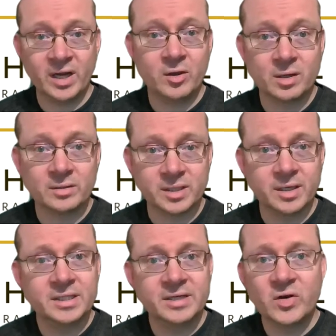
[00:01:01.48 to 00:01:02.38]
good
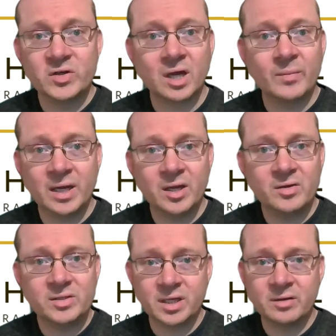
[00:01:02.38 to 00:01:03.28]
alternative, which I've been
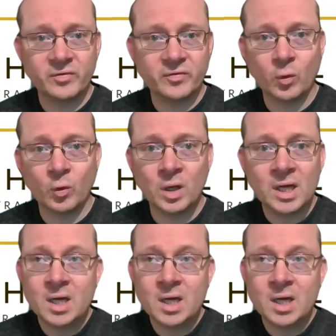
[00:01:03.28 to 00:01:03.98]
using for